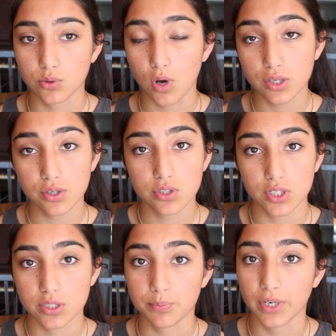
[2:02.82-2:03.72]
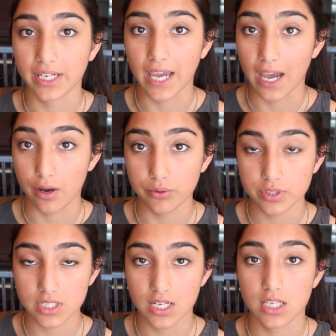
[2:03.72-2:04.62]
you also start to break
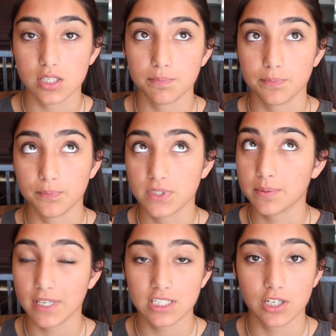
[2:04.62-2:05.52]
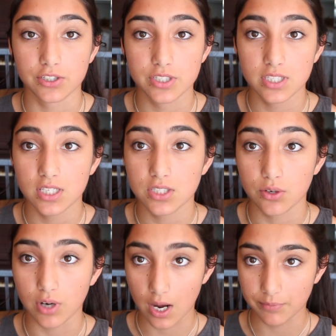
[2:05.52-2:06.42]
out, depending on your skin
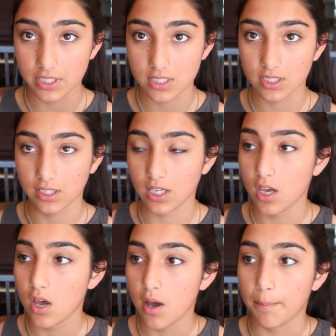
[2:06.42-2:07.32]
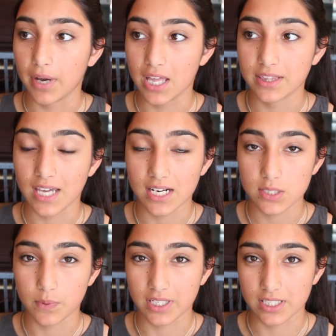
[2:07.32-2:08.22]
tone obviously, but that
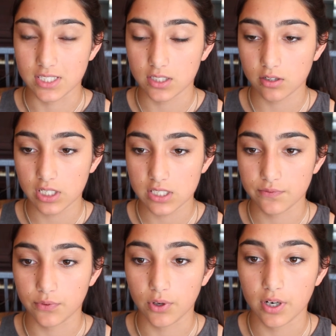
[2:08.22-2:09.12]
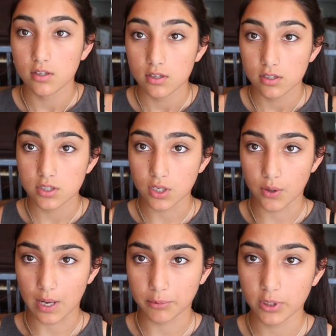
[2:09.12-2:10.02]
is what concealer is for.
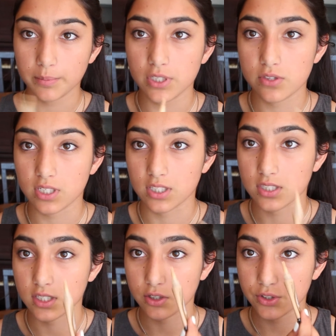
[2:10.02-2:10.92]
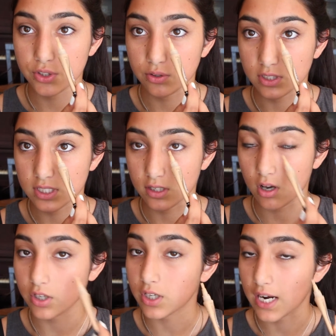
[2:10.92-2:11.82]
So I'm going to be using concealer to conceal
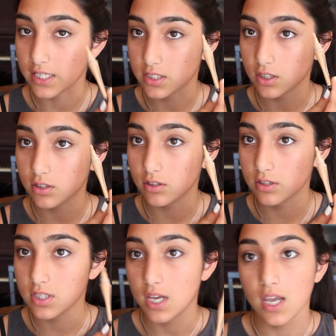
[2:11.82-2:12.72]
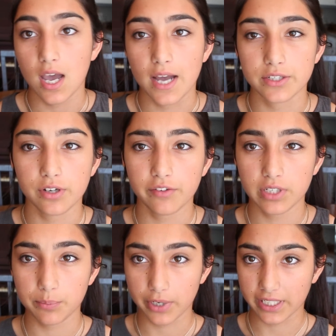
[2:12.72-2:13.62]
under eye circles. I don't have
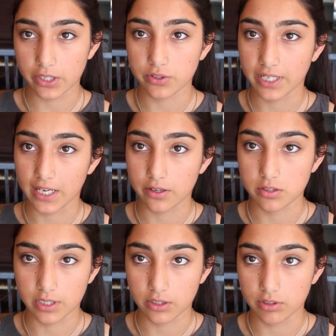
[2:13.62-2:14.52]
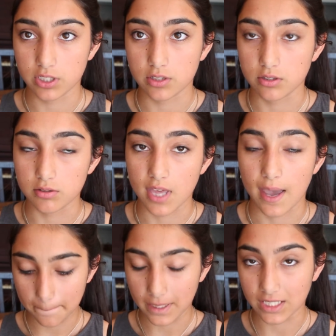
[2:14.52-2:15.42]
any breakouts right now, so I don't need to do
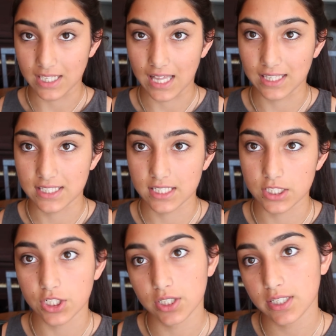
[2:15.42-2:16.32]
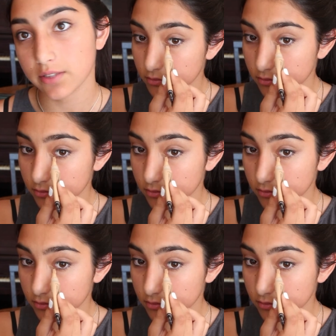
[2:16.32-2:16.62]
that, but yeah, let's get started.